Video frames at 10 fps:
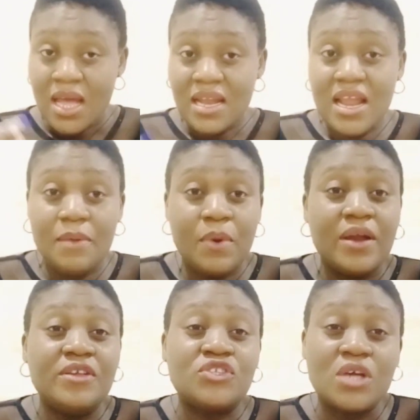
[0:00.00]
labor
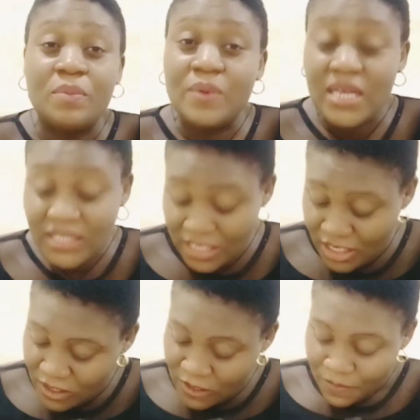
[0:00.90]
in some
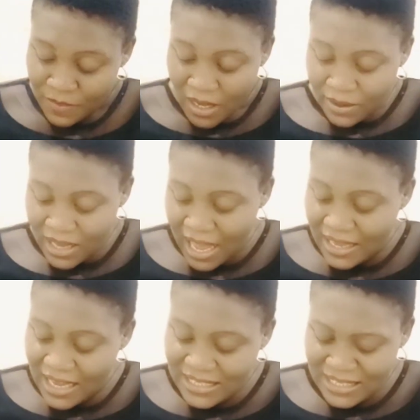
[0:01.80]
places you
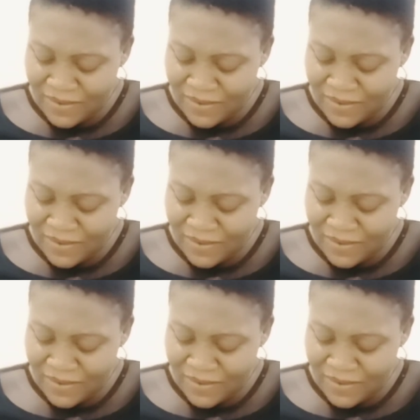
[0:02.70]
can get,